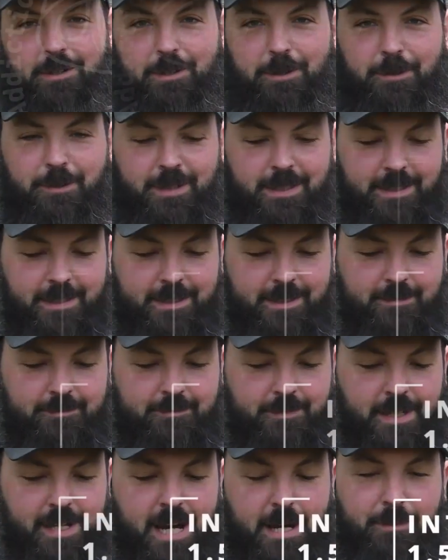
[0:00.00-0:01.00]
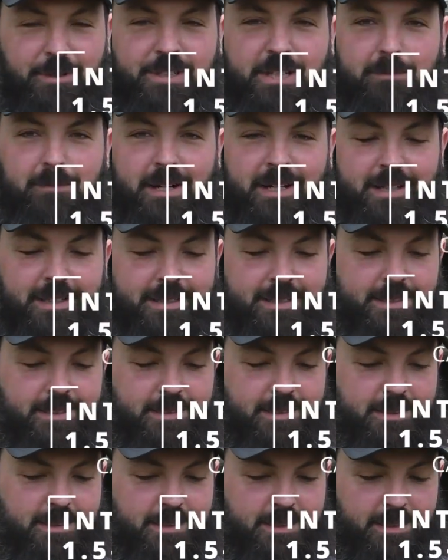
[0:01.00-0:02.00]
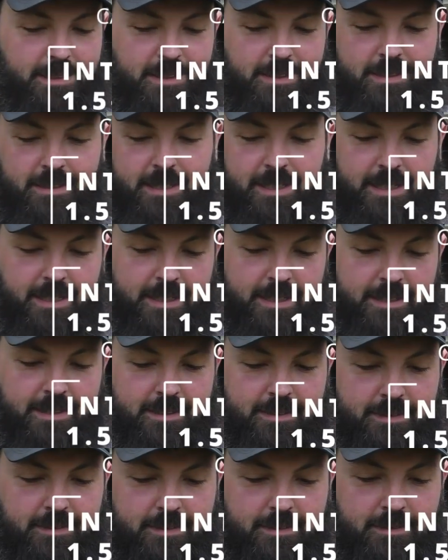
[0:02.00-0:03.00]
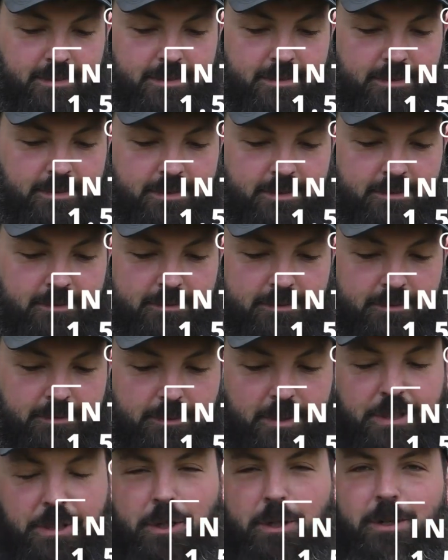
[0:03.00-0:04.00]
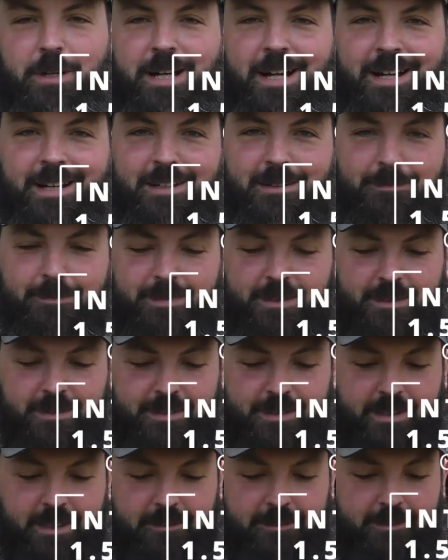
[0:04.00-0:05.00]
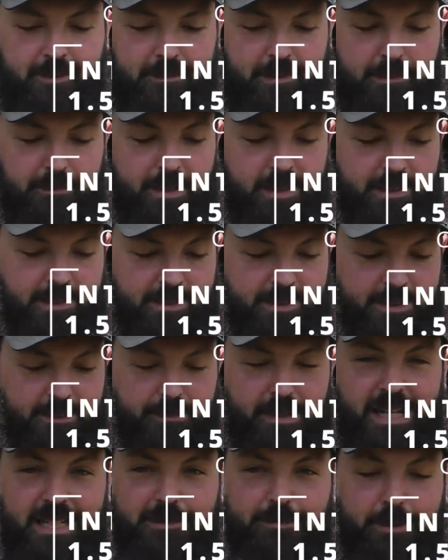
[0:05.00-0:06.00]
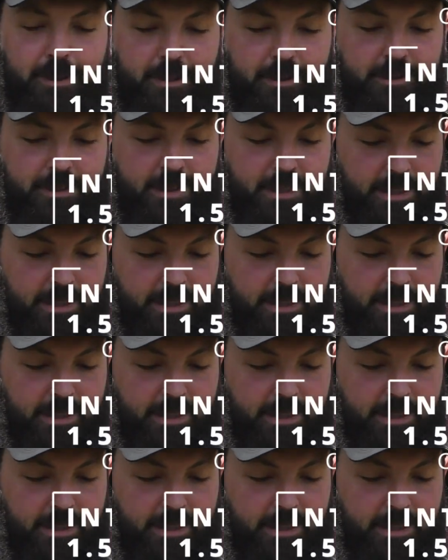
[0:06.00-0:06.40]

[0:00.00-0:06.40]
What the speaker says: locally the Amish Cabelas. They get return items and stuff from Cabela's and Bass Pro.